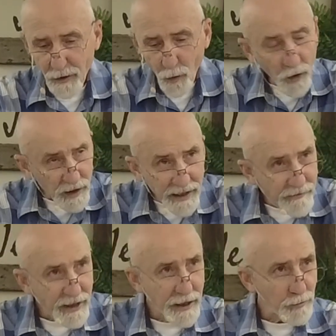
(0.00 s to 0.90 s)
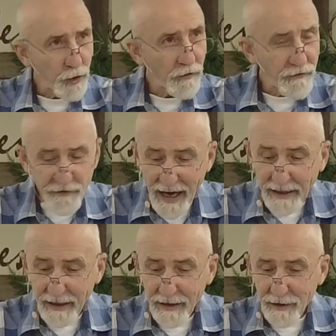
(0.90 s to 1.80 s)
We're living in
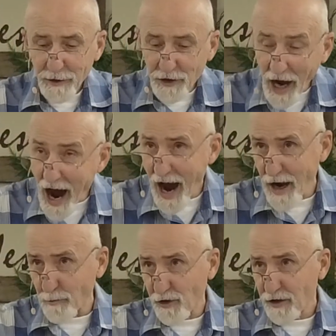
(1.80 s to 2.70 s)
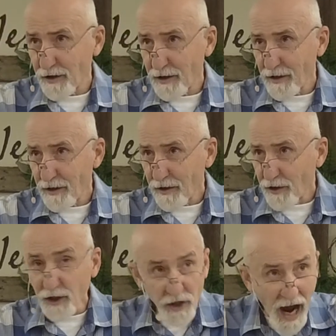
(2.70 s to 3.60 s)
prophetic times,
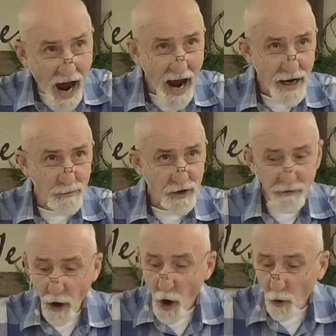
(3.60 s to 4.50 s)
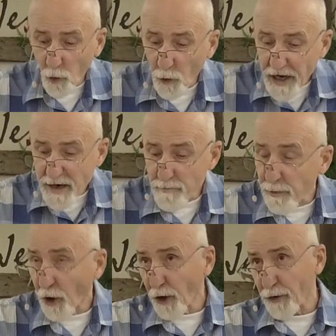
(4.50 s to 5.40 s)
the times of the
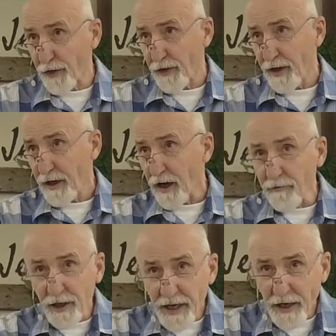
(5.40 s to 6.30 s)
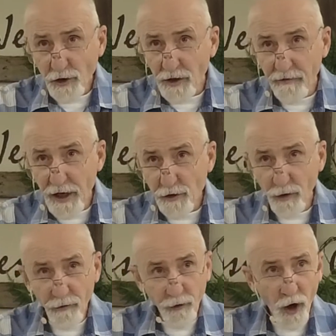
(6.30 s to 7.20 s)
rebirth of the nation of
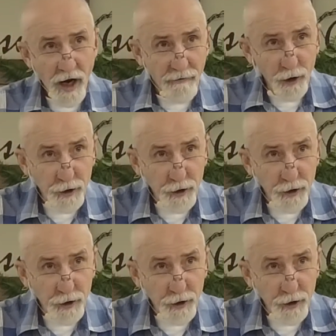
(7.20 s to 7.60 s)
Israel. For, for